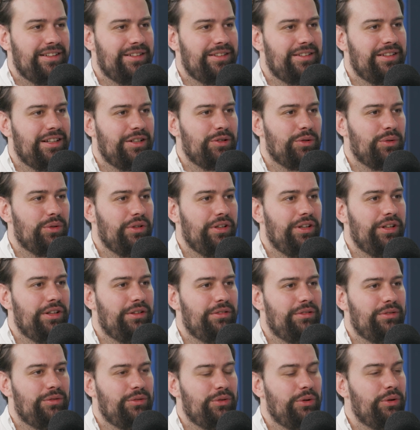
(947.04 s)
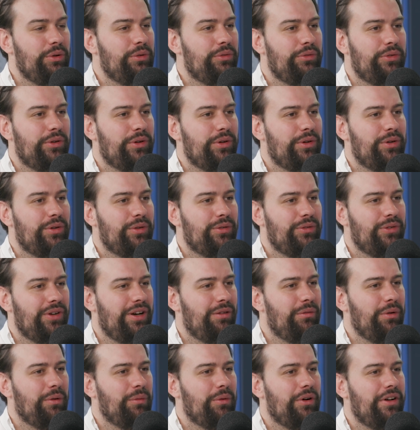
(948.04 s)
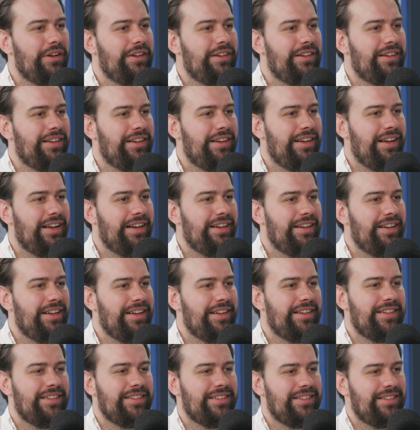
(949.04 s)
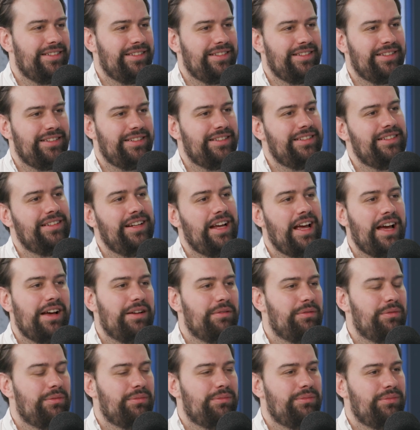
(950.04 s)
Then you need new for everyone, and then they have,